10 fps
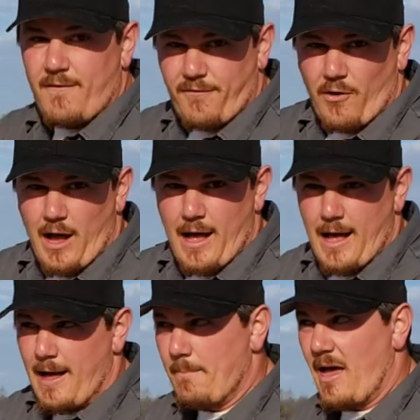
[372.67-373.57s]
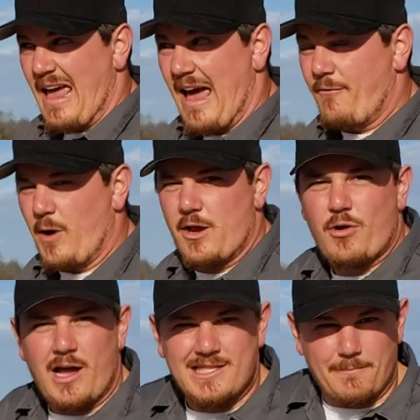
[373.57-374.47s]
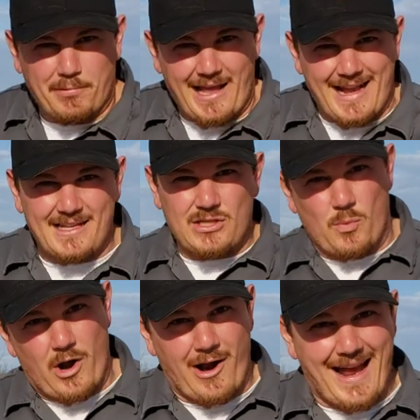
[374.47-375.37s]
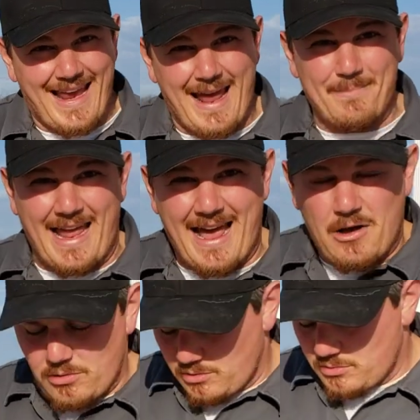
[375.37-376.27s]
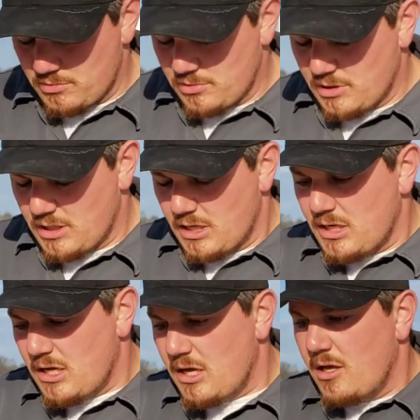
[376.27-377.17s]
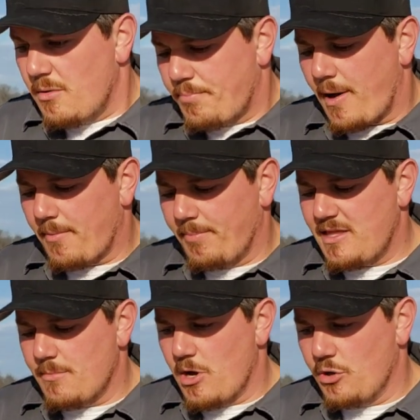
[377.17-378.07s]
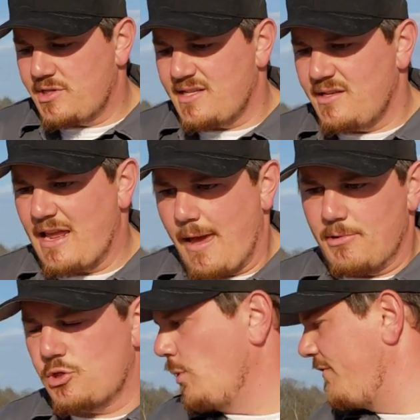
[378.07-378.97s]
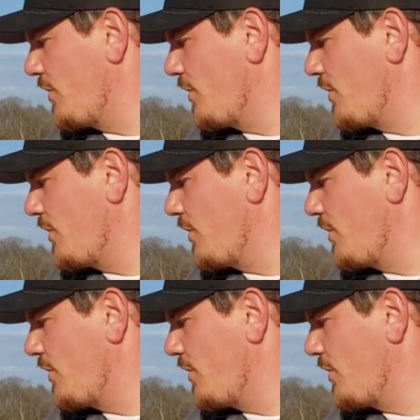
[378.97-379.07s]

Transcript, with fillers: from halfway across the planet to where I am now, probably the most damage would have